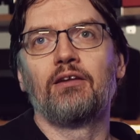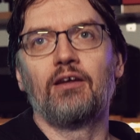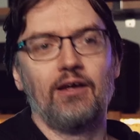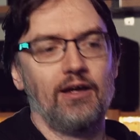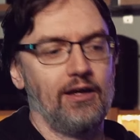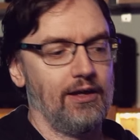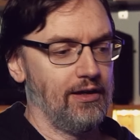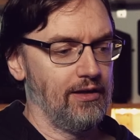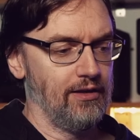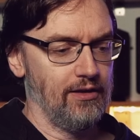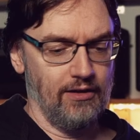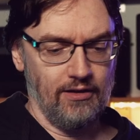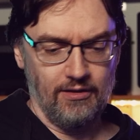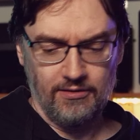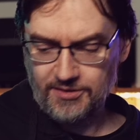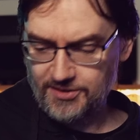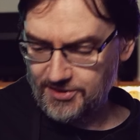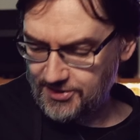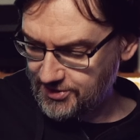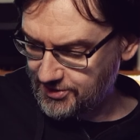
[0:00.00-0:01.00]

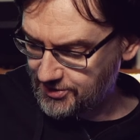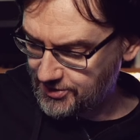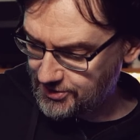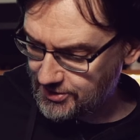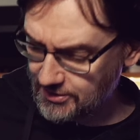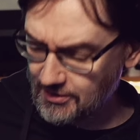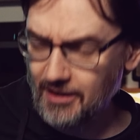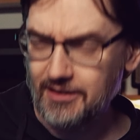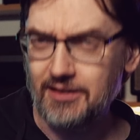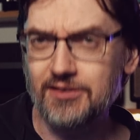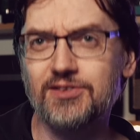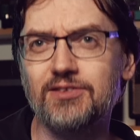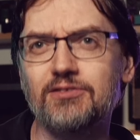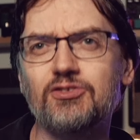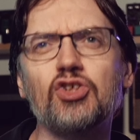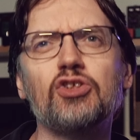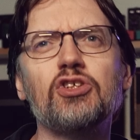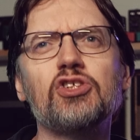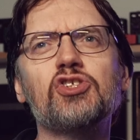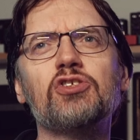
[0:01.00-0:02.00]
traditional
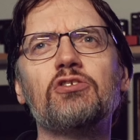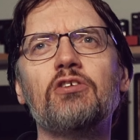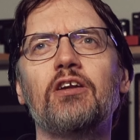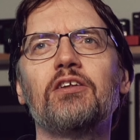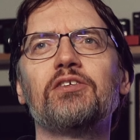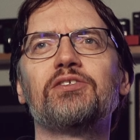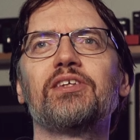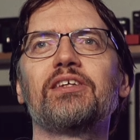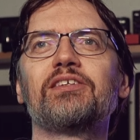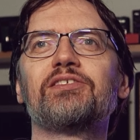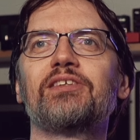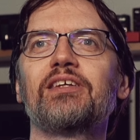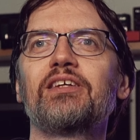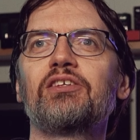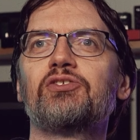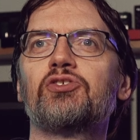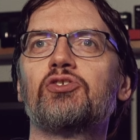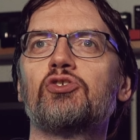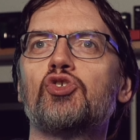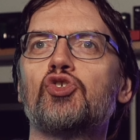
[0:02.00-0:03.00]

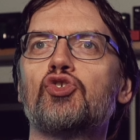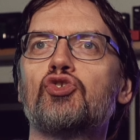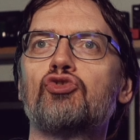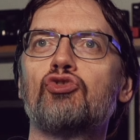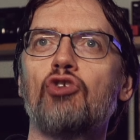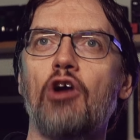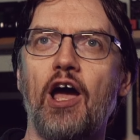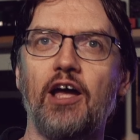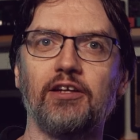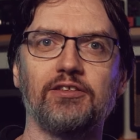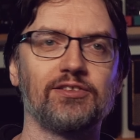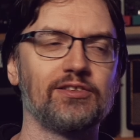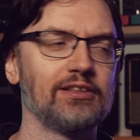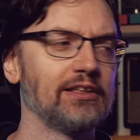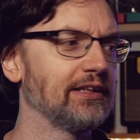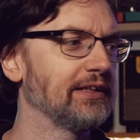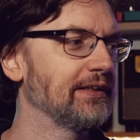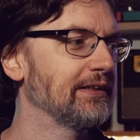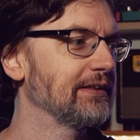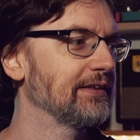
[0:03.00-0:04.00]
1960s Strat.
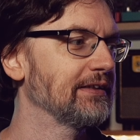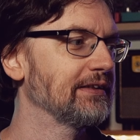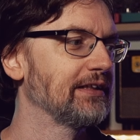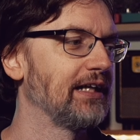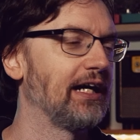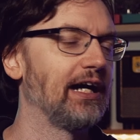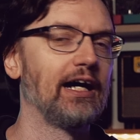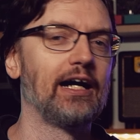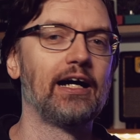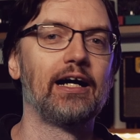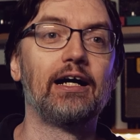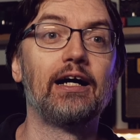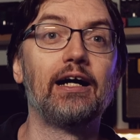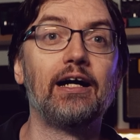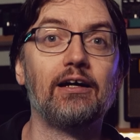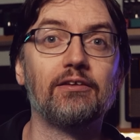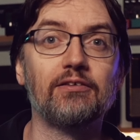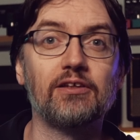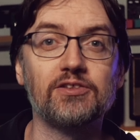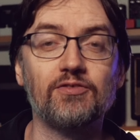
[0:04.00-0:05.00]

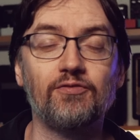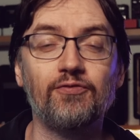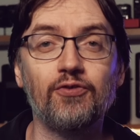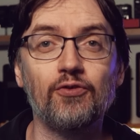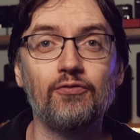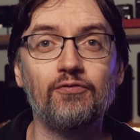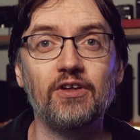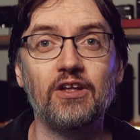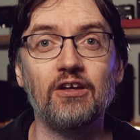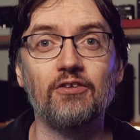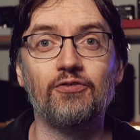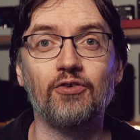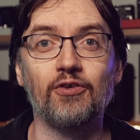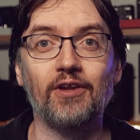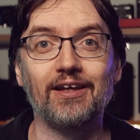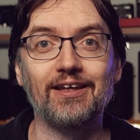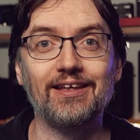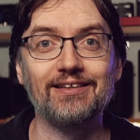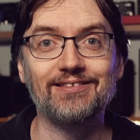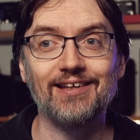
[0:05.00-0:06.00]
There's a full video for
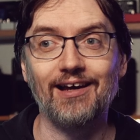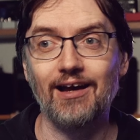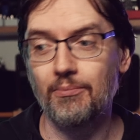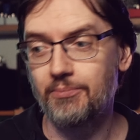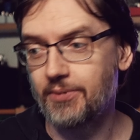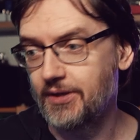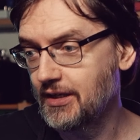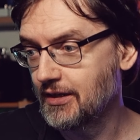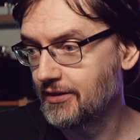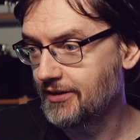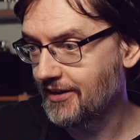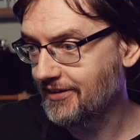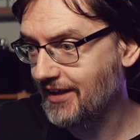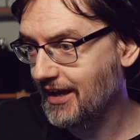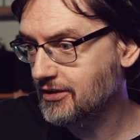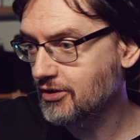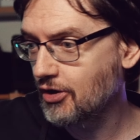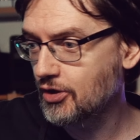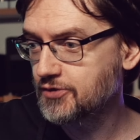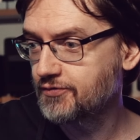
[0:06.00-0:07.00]
that guitar up here. Now
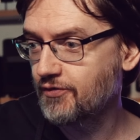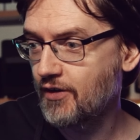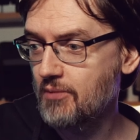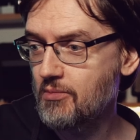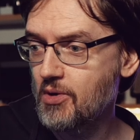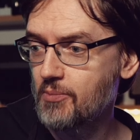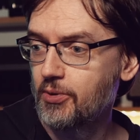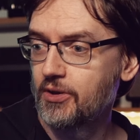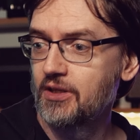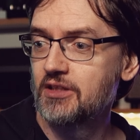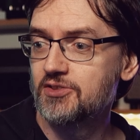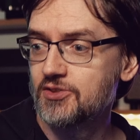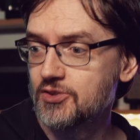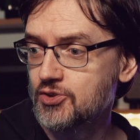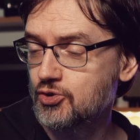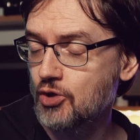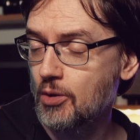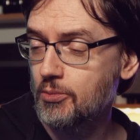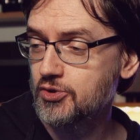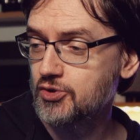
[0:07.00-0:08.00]
that goes via my Peterson
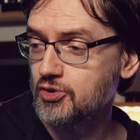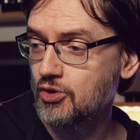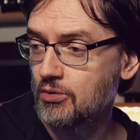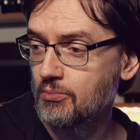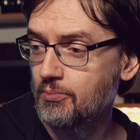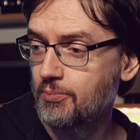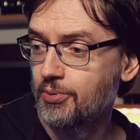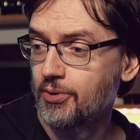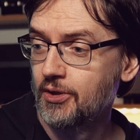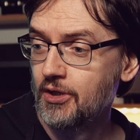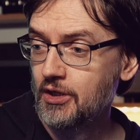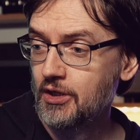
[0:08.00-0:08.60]
Strobostomp